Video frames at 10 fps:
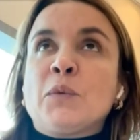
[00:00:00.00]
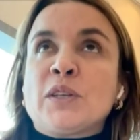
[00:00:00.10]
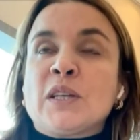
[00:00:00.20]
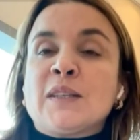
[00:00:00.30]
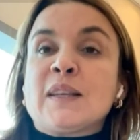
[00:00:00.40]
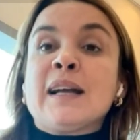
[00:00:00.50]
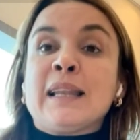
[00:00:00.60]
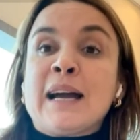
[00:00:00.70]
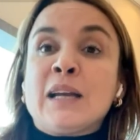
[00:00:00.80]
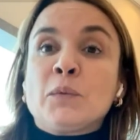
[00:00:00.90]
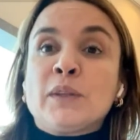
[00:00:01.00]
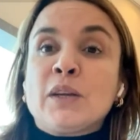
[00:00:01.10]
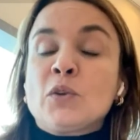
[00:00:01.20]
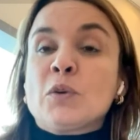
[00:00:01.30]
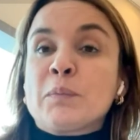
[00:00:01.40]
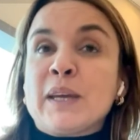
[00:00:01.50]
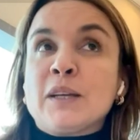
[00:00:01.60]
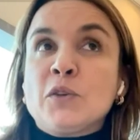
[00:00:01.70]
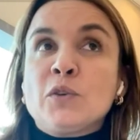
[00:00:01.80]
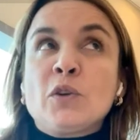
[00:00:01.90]
which is aligned with the
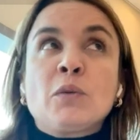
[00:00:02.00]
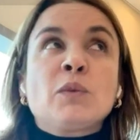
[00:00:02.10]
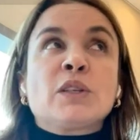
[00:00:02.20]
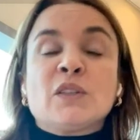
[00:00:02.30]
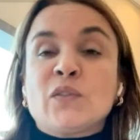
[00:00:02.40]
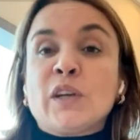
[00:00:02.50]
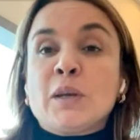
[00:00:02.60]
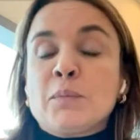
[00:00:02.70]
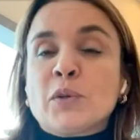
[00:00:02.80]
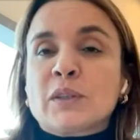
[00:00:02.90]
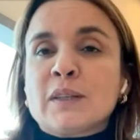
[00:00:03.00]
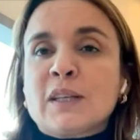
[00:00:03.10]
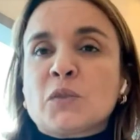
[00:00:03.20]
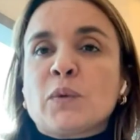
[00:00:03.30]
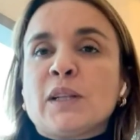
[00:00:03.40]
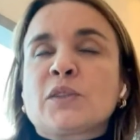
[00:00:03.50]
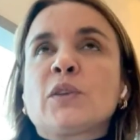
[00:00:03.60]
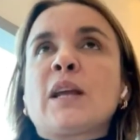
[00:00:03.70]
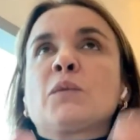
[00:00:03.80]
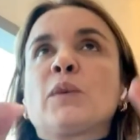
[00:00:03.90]
European Union, which is very important as well,
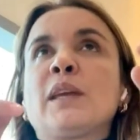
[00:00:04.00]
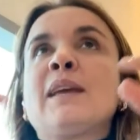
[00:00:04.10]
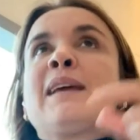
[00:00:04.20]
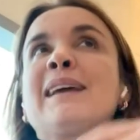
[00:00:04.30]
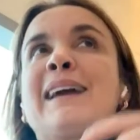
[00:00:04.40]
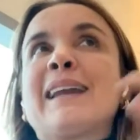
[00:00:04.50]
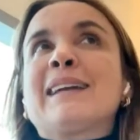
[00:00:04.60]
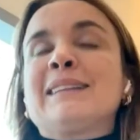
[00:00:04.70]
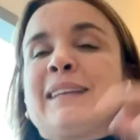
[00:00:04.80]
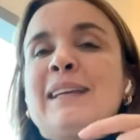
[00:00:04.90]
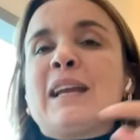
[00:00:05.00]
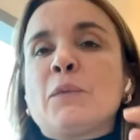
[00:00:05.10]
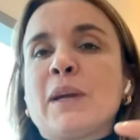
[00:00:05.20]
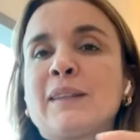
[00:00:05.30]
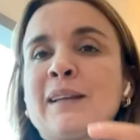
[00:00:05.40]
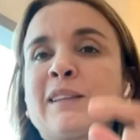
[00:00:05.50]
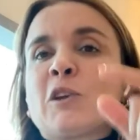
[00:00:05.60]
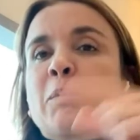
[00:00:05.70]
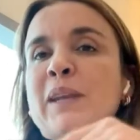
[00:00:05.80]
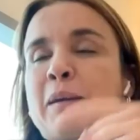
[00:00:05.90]
so that we guarantee in a way the
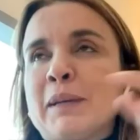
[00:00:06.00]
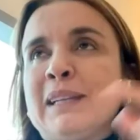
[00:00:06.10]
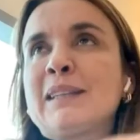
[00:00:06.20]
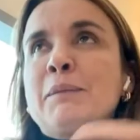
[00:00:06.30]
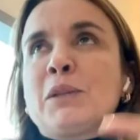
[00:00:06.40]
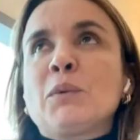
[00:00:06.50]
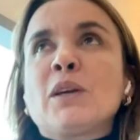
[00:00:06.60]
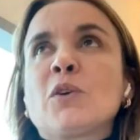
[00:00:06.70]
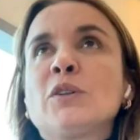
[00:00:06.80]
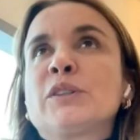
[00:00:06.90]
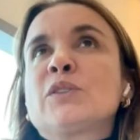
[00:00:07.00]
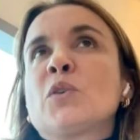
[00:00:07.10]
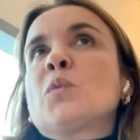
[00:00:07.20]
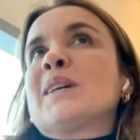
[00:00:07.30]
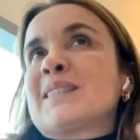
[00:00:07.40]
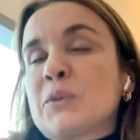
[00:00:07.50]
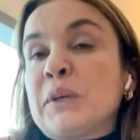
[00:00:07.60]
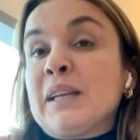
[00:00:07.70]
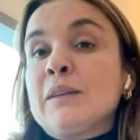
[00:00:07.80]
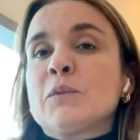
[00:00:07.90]
interoperability between countries on what's
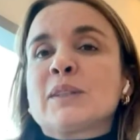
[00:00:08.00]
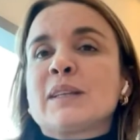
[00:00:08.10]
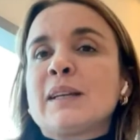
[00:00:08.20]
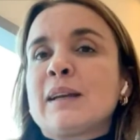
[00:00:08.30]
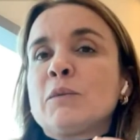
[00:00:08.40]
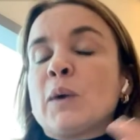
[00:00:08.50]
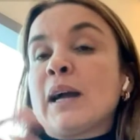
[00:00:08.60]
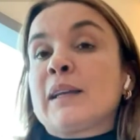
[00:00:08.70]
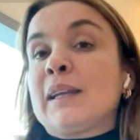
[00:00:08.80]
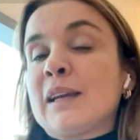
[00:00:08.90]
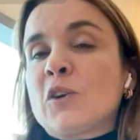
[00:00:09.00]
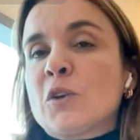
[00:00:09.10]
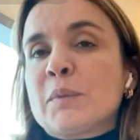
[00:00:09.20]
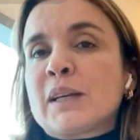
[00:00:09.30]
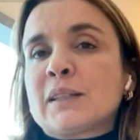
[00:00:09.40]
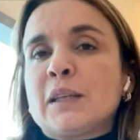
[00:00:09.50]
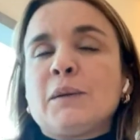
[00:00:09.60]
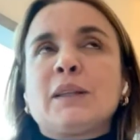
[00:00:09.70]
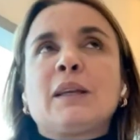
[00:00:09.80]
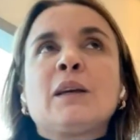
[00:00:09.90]
green, what's a green economic
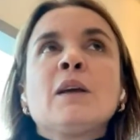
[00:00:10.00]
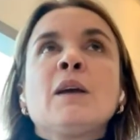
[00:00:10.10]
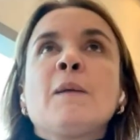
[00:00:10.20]
activity